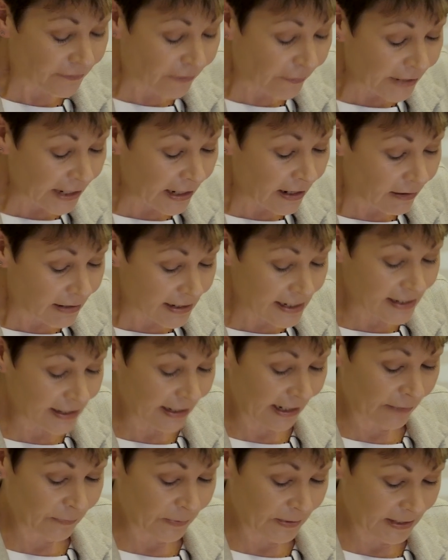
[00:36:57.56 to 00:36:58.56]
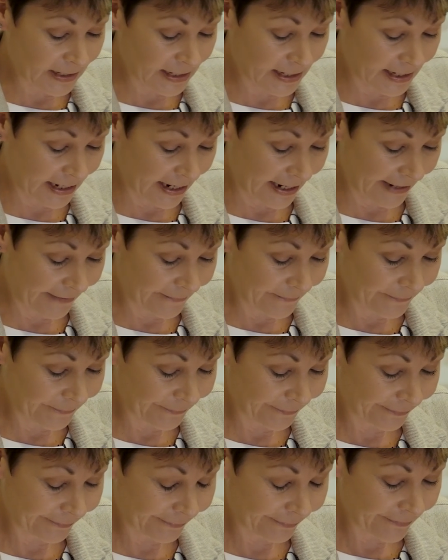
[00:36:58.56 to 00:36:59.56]
the very last thing I want to say,
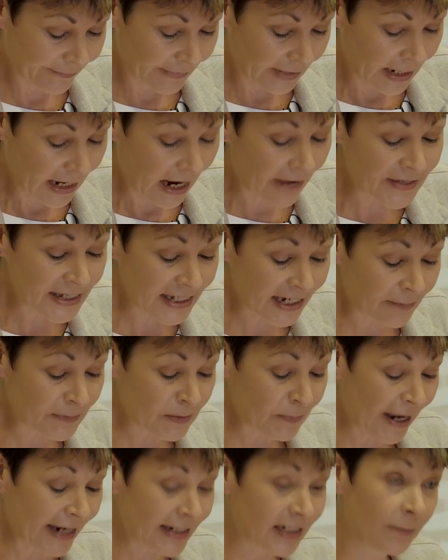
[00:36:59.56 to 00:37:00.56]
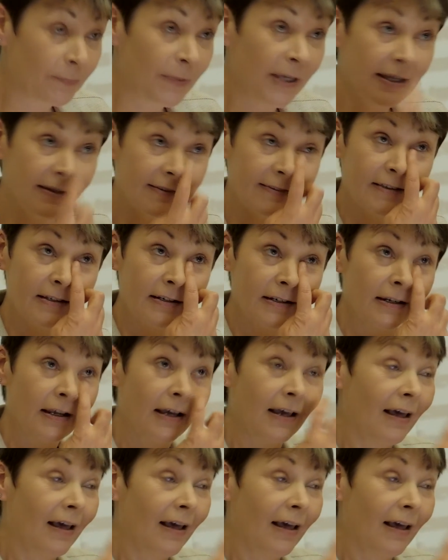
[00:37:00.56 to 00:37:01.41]
and this comes back to peace, and